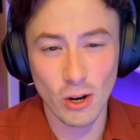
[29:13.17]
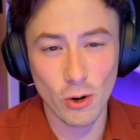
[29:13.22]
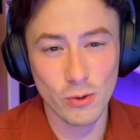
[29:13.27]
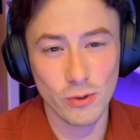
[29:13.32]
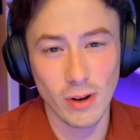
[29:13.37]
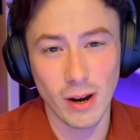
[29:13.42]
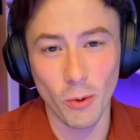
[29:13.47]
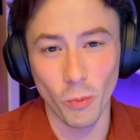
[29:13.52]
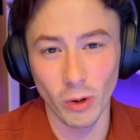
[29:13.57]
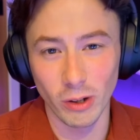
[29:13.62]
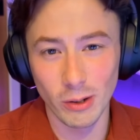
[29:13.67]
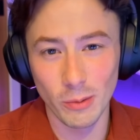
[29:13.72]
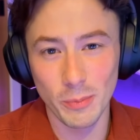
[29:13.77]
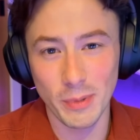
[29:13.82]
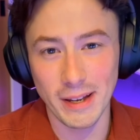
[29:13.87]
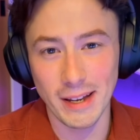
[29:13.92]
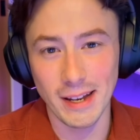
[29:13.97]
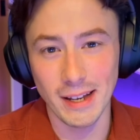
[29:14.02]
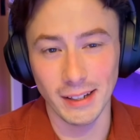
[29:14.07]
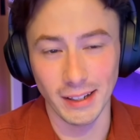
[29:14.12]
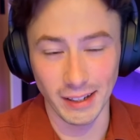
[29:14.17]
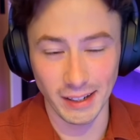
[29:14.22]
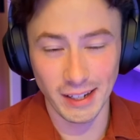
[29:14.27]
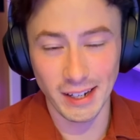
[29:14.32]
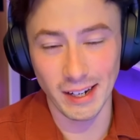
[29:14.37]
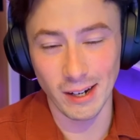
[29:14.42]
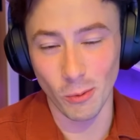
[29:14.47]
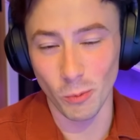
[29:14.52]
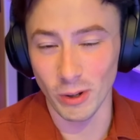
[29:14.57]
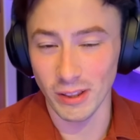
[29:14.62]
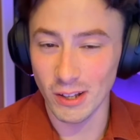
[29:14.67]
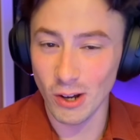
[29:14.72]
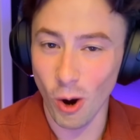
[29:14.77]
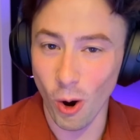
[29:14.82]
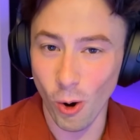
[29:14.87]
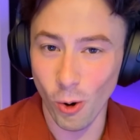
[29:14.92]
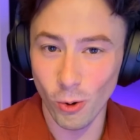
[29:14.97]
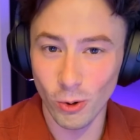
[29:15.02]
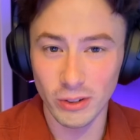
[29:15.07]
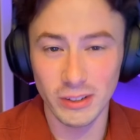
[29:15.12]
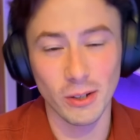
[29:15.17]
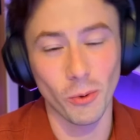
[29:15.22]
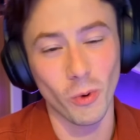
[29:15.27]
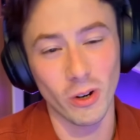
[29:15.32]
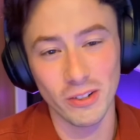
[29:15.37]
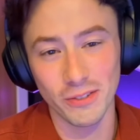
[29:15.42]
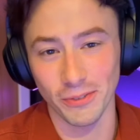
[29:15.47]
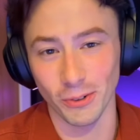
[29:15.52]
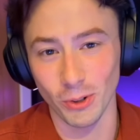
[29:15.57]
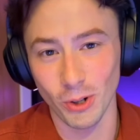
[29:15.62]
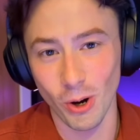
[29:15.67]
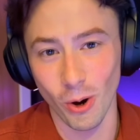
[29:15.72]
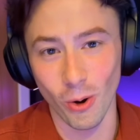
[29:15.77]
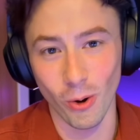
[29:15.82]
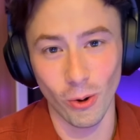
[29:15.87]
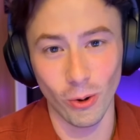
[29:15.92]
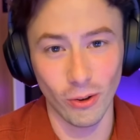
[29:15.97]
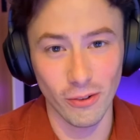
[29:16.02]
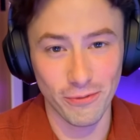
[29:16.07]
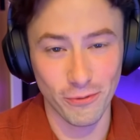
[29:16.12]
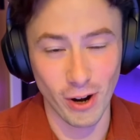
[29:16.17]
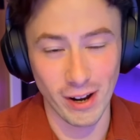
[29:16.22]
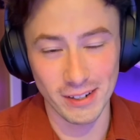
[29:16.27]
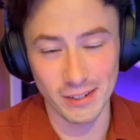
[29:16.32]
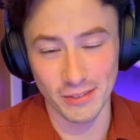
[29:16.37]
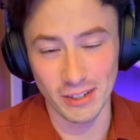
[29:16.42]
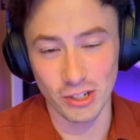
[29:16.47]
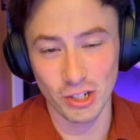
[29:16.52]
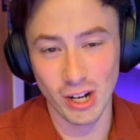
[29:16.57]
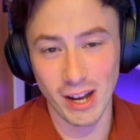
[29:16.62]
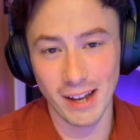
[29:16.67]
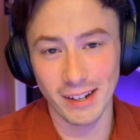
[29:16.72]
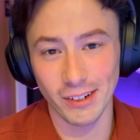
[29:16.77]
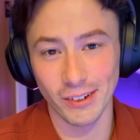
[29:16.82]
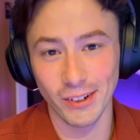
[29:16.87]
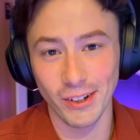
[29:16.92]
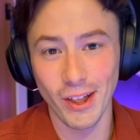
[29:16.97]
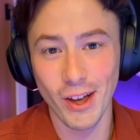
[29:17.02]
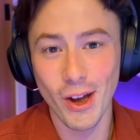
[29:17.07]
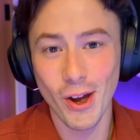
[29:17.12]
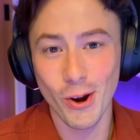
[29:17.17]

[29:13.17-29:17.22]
So I will be linking up with Cole, the wonderful Cole, friend of the channel,